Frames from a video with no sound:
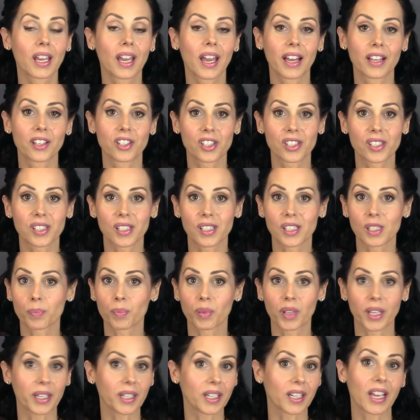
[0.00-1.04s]
and just
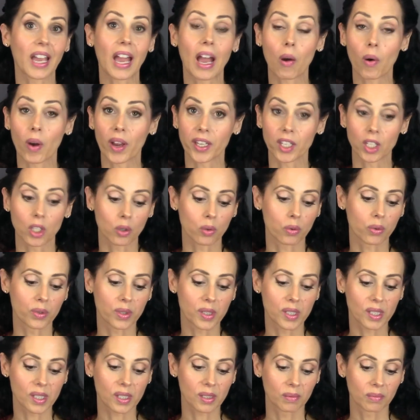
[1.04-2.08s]
explaining how I
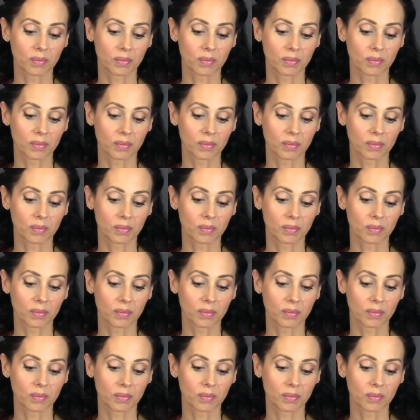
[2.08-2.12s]
use